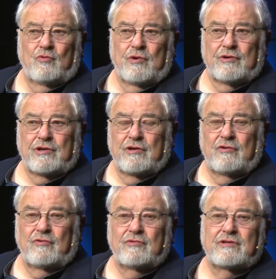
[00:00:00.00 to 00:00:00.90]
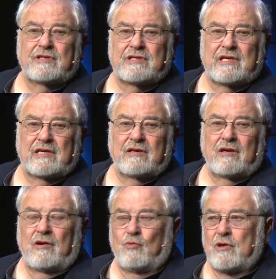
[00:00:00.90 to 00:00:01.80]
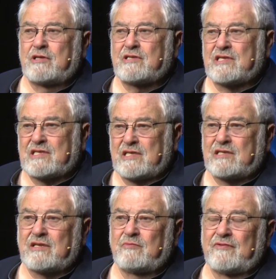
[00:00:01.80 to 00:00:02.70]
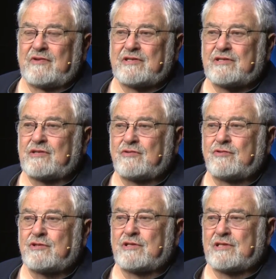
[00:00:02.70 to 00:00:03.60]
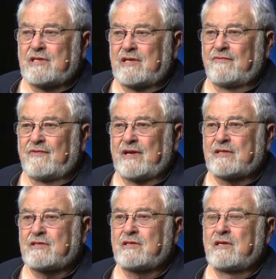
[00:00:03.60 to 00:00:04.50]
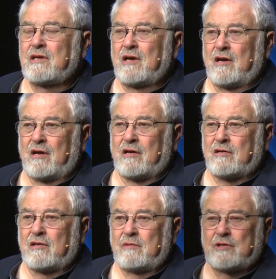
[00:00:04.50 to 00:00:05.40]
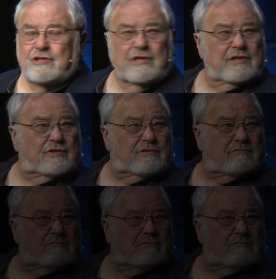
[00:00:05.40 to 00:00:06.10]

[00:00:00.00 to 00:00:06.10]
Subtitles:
where to go to say, what is the system of institutions that affects climate change?